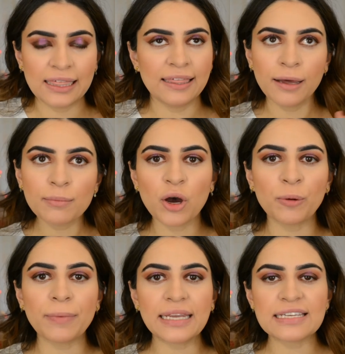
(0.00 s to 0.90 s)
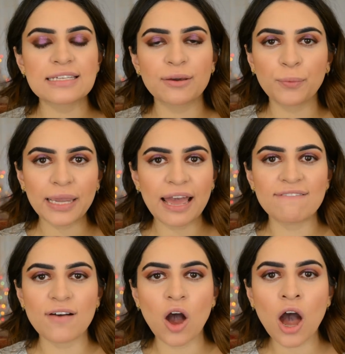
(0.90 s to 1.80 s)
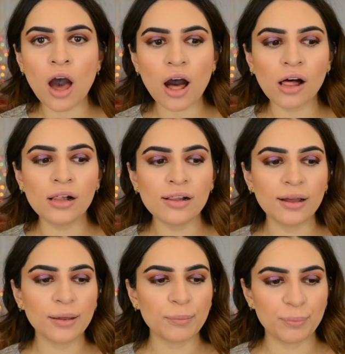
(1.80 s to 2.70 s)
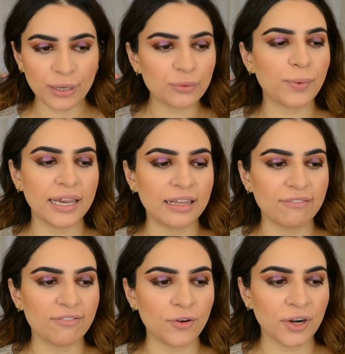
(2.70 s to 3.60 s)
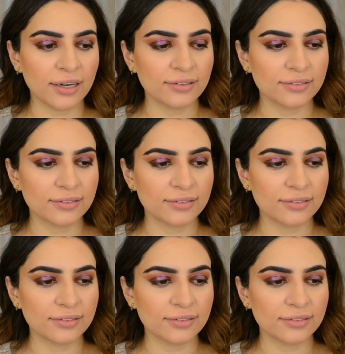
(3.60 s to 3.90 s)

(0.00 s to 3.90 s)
the moment we have all been waiting for.